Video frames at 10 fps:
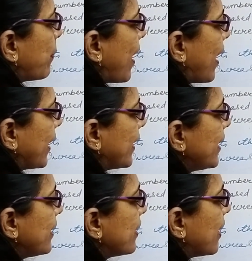
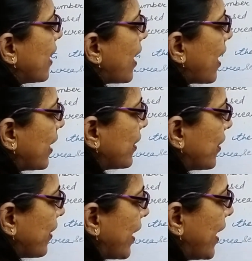by
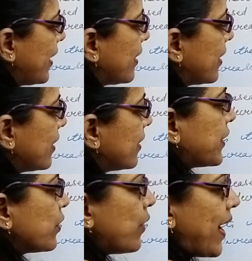100
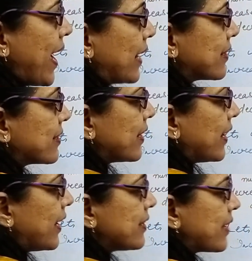into x
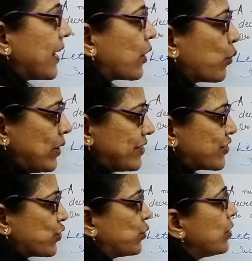is
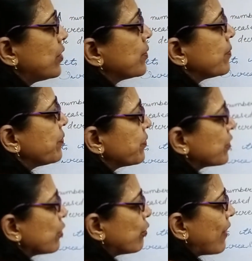equals to
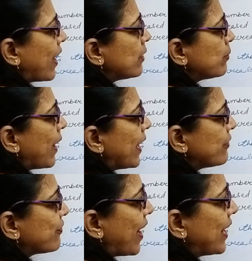1
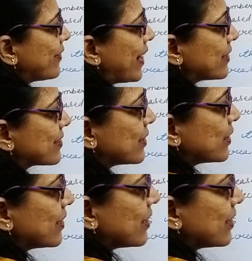by 5x.